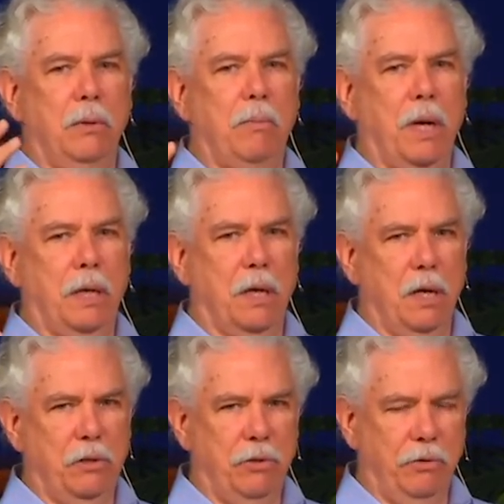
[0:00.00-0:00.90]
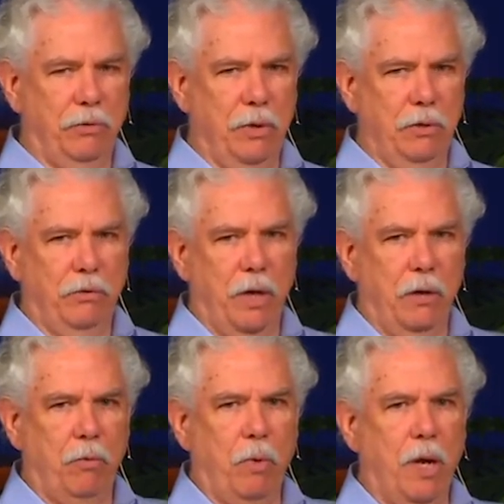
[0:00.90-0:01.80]
my consciousness
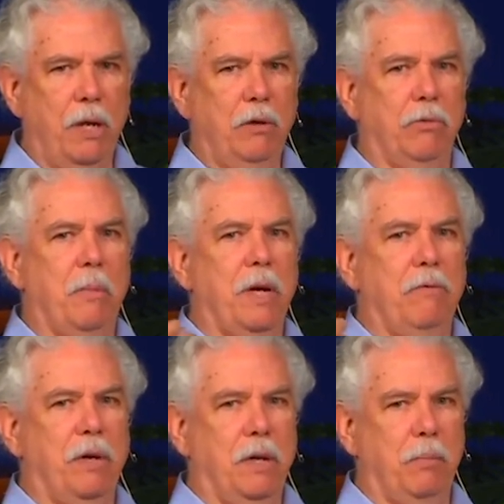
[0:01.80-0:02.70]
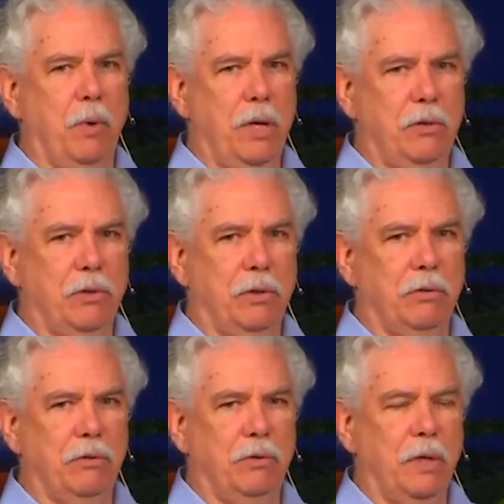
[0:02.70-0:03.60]
and raise my
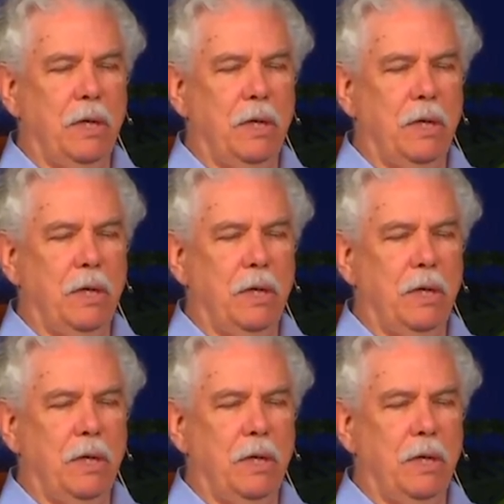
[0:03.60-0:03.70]
vibrations.